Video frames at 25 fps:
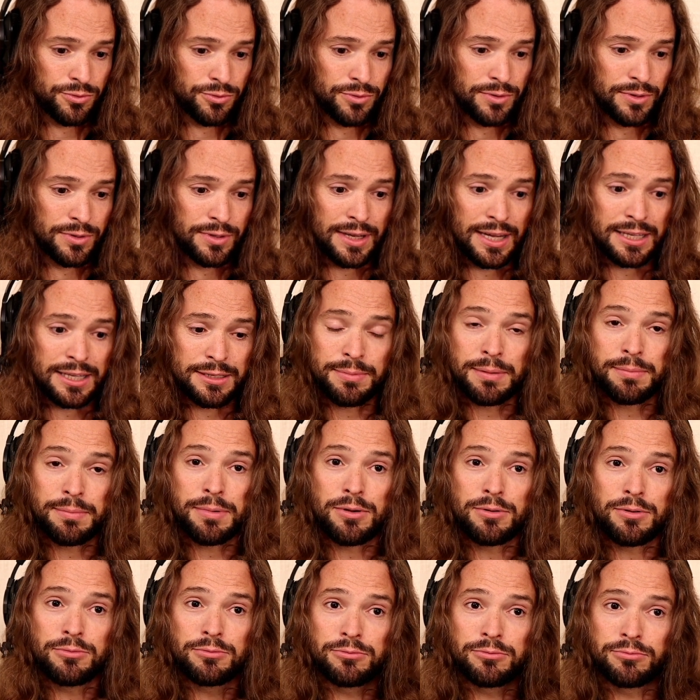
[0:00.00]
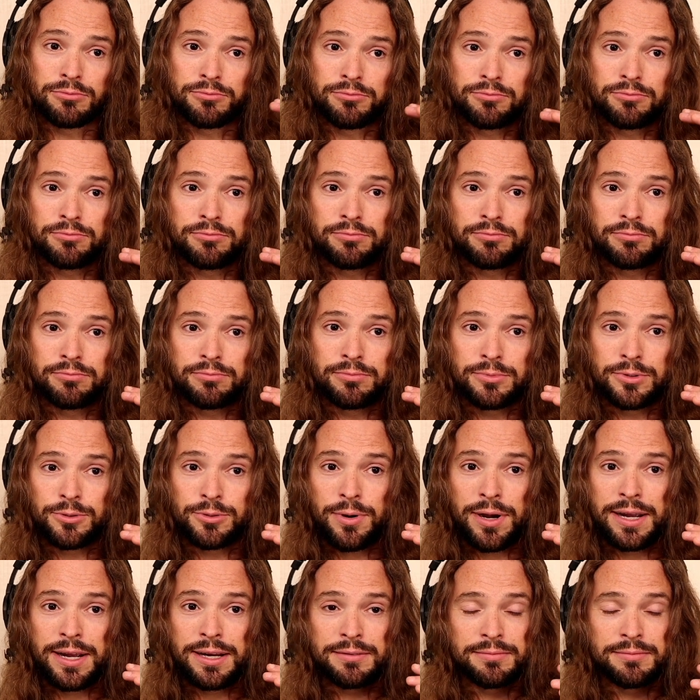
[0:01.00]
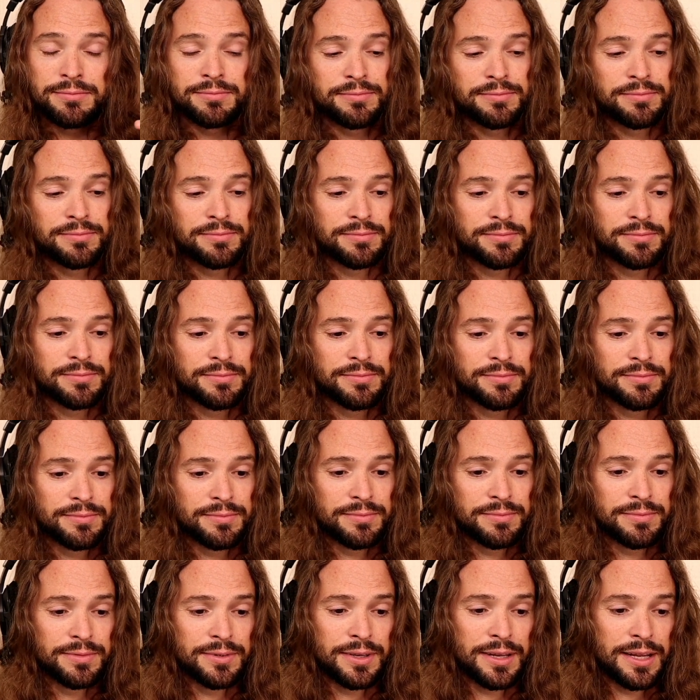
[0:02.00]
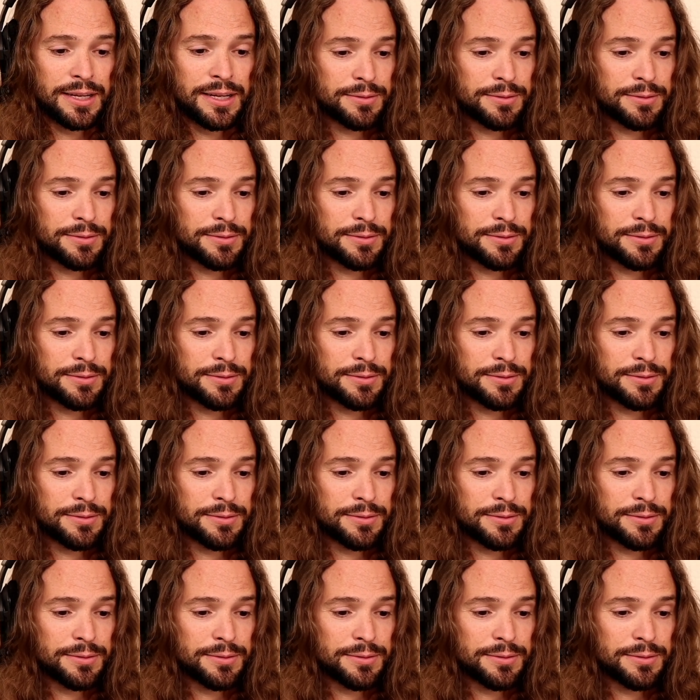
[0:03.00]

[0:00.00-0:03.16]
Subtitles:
That's my bone. It's great. That's my